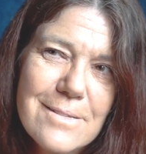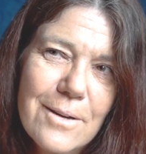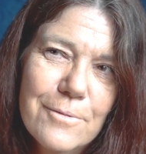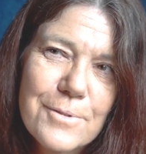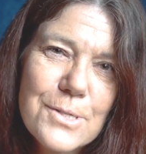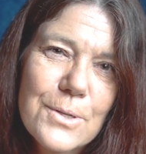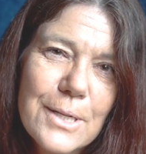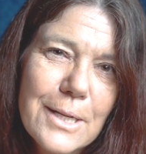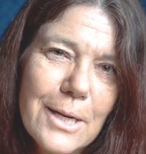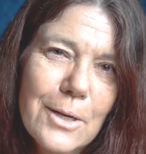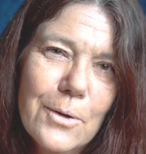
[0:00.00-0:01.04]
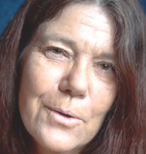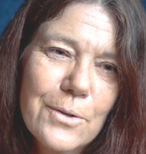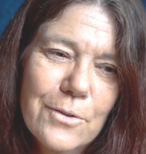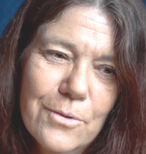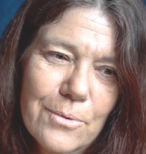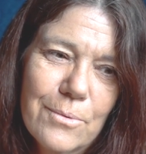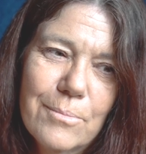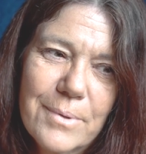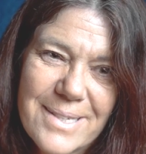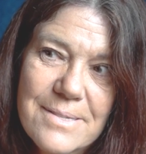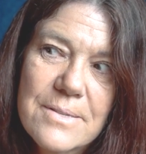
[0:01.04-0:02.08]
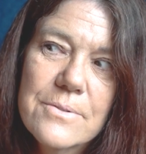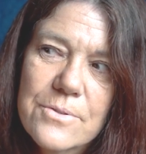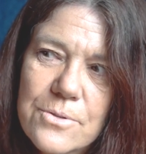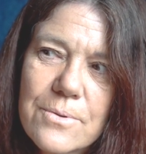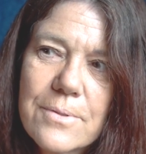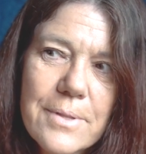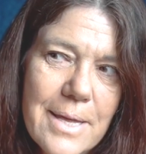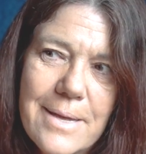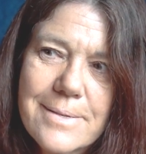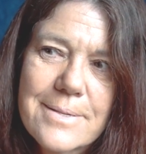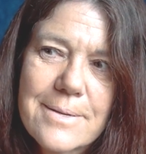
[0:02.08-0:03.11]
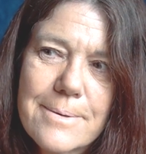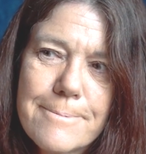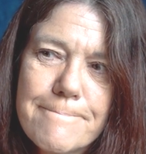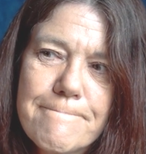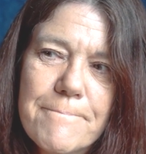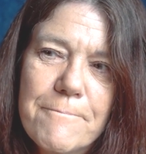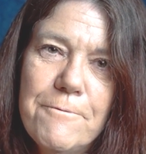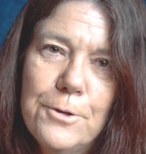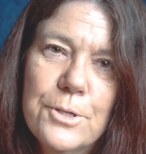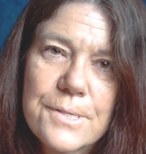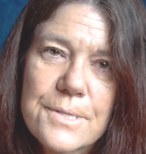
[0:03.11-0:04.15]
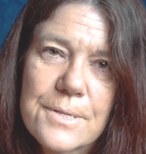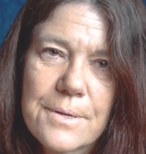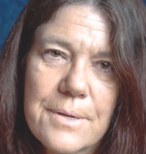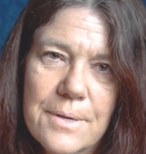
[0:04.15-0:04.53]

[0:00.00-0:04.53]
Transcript: I've certainly learned to listen to that first